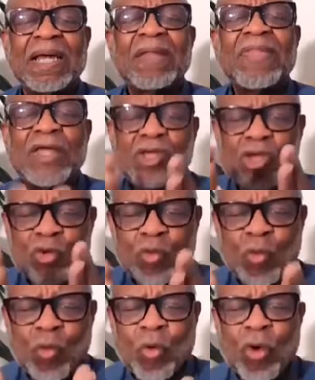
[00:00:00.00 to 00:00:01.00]
and that you
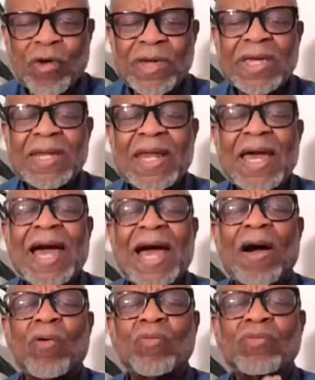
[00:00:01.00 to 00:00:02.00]
work it
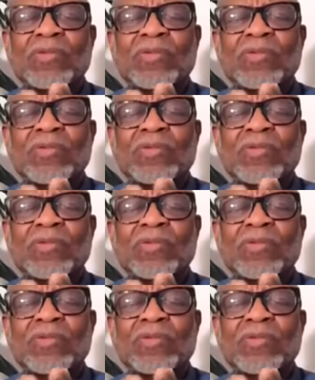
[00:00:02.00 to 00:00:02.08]
out